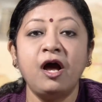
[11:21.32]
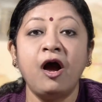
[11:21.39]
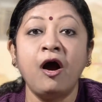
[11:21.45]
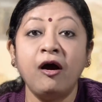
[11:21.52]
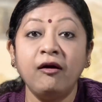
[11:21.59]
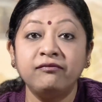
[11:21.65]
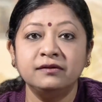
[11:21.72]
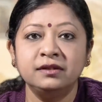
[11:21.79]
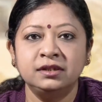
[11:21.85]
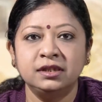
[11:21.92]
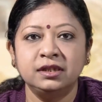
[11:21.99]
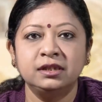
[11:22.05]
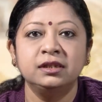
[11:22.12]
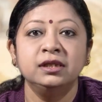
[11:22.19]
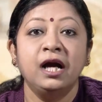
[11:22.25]
of
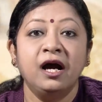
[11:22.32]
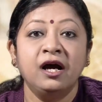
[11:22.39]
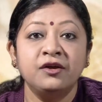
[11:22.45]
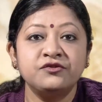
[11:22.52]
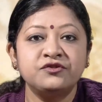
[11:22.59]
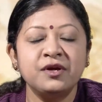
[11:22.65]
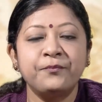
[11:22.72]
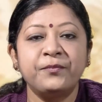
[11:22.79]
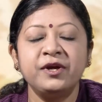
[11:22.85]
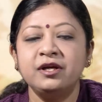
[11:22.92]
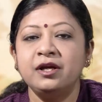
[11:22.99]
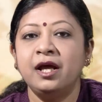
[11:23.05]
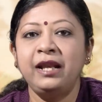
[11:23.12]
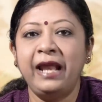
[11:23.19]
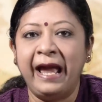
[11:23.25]
the
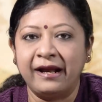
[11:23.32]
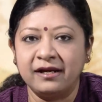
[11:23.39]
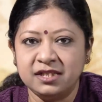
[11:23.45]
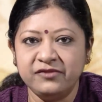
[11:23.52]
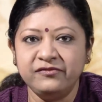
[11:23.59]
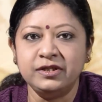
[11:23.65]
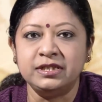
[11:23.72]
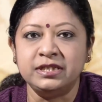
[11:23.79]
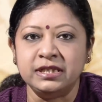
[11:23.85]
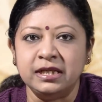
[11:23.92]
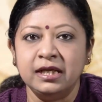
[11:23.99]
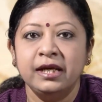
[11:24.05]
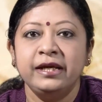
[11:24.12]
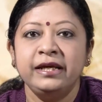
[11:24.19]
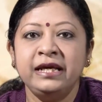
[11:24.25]
entrepreneurial activity,
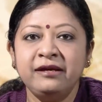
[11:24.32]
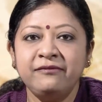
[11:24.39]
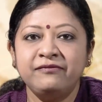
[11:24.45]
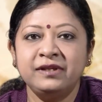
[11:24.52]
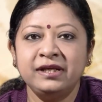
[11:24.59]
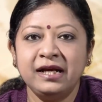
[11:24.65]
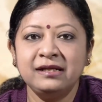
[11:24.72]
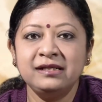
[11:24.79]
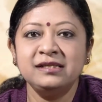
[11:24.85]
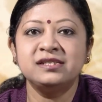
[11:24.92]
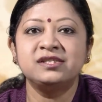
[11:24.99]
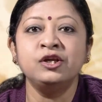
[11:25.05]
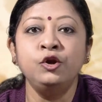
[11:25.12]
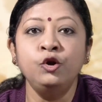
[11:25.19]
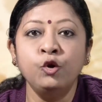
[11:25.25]
if there
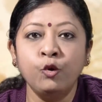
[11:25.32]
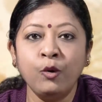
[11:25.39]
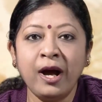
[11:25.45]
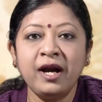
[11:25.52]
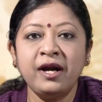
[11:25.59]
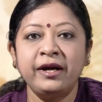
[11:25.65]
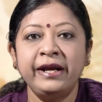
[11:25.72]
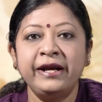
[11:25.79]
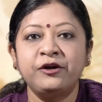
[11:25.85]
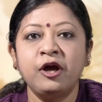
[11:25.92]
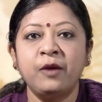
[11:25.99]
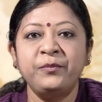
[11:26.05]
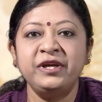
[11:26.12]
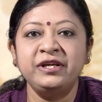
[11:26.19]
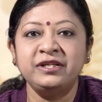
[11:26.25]
is lower rate
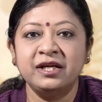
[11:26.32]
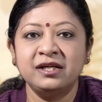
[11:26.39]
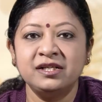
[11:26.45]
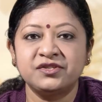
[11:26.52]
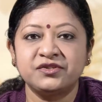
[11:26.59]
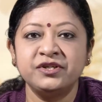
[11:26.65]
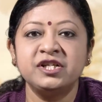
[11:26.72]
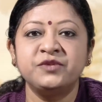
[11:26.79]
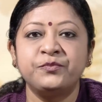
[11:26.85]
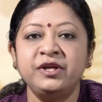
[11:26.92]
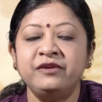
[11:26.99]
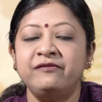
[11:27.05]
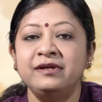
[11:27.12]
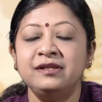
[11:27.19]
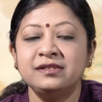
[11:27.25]
of interest rate
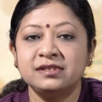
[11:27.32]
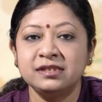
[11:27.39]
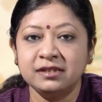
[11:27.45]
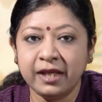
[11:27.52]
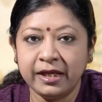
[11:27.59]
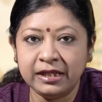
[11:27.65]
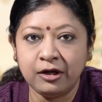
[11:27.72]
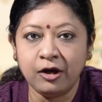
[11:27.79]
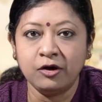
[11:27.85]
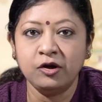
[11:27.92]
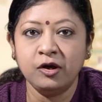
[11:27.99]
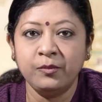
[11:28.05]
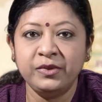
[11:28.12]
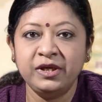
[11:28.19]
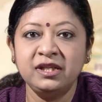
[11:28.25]
prevails in the
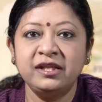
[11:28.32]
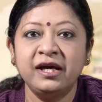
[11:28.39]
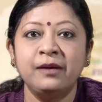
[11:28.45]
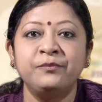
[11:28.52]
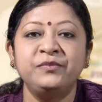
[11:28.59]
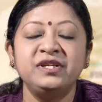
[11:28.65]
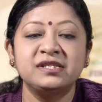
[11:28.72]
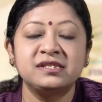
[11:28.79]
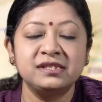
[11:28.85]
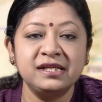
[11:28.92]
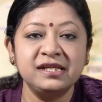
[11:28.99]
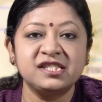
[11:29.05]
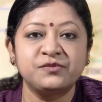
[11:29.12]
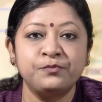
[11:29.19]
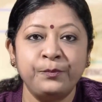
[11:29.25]
economy, the
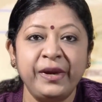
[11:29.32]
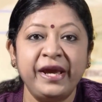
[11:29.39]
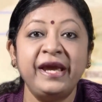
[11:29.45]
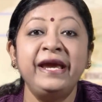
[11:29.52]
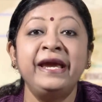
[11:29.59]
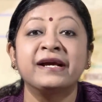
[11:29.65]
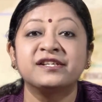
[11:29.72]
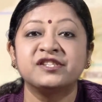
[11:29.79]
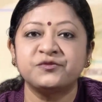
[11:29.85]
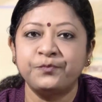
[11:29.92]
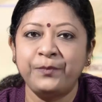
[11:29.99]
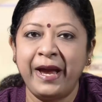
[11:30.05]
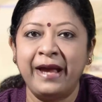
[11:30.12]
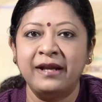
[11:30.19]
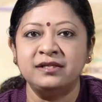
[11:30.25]
business may
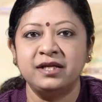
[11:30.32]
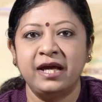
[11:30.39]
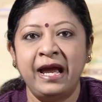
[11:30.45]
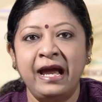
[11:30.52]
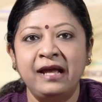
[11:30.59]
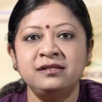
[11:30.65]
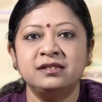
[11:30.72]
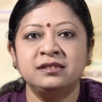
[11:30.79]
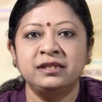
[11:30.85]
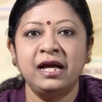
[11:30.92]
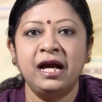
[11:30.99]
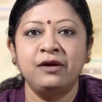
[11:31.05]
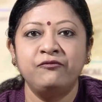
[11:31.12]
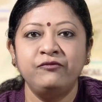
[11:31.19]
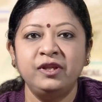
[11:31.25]
expand and
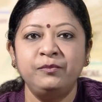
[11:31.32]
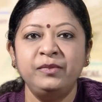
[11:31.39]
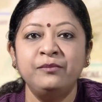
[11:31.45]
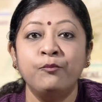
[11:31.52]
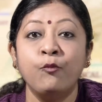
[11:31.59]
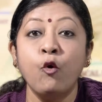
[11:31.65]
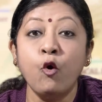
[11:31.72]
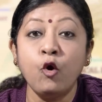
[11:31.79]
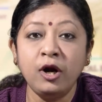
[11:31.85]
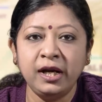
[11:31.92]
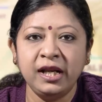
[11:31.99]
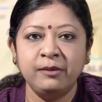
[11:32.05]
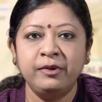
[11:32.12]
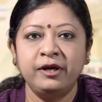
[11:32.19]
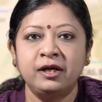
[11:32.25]
there will be more
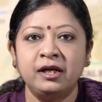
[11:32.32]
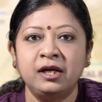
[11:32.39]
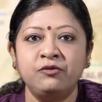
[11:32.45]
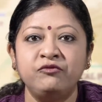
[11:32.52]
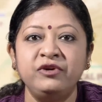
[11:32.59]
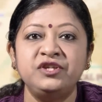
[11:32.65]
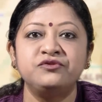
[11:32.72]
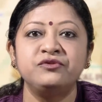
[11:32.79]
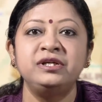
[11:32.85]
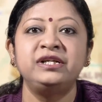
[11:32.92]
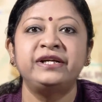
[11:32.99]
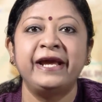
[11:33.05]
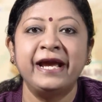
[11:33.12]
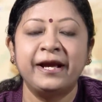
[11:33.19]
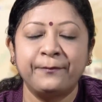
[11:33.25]
laborer which will
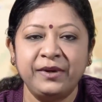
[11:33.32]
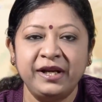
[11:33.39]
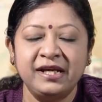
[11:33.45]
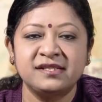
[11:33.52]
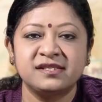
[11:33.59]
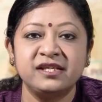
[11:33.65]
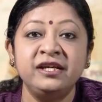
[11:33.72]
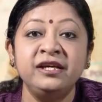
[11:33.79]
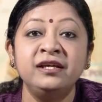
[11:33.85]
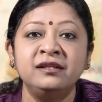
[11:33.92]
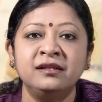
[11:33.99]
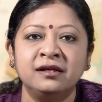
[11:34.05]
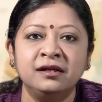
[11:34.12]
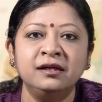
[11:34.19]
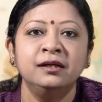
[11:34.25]
take place in
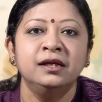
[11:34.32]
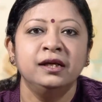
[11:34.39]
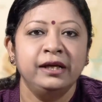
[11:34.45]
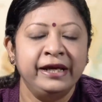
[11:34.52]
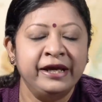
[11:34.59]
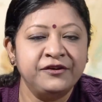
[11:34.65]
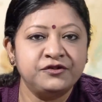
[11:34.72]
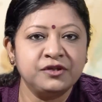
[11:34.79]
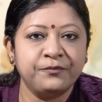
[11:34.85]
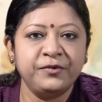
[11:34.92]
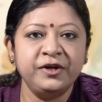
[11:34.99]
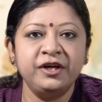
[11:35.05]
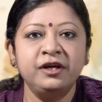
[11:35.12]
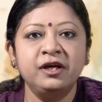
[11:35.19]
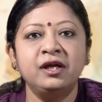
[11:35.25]
the
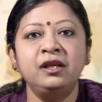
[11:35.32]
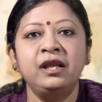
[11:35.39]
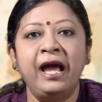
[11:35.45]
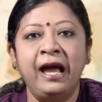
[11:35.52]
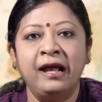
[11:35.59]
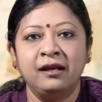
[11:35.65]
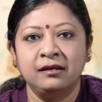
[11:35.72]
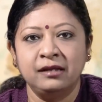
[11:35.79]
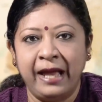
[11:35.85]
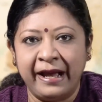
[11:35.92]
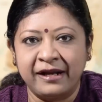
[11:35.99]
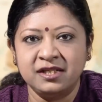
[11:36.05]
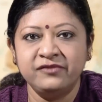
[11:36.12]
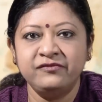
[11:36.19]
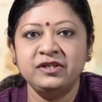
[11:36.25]
entrepreneurial
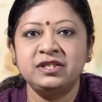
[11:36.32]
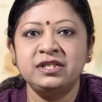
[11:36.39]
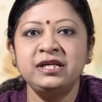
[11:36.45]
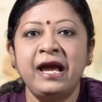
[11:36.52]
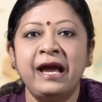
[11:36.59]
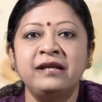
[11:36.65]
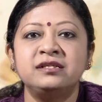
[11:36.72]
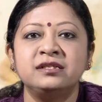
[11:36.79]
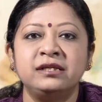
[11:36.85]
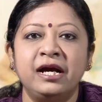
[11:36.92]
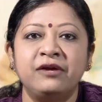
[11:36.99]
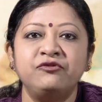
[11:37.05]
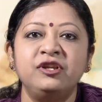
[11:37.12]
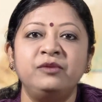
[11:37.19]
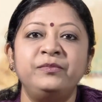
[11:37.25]
activity, and
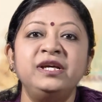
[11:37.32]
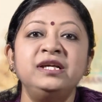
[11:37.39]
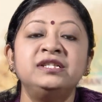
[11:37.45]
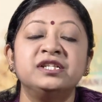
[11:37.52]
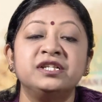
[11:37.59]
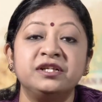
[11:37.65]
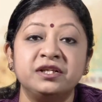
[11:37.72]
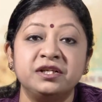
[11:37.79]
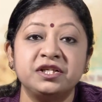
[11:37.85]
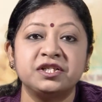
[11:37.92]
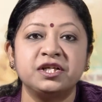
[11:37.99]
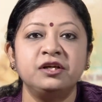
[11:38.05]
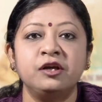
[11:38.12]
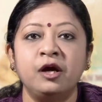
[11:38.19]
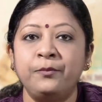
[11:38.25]
there will be
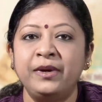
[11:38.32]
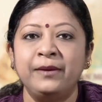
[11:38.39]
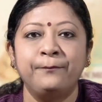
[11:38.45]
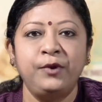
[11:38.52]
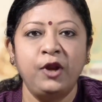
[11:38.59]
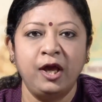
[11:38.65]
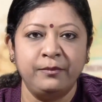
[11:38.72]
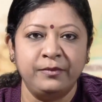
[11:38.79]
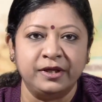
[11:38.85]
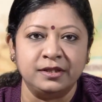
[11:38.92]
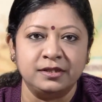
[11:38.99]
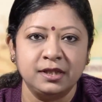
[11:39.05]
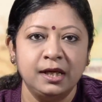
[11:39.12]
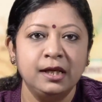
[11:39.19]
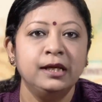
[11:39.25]
generation of
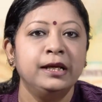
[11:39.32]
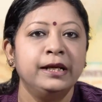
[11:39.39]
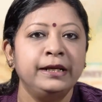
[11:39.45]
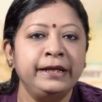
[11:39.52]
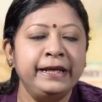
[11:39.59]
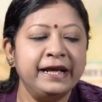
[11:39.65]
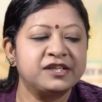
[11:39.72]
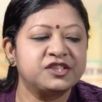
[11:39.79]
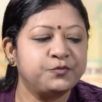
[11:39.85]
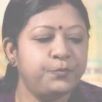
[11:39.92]
employment. Next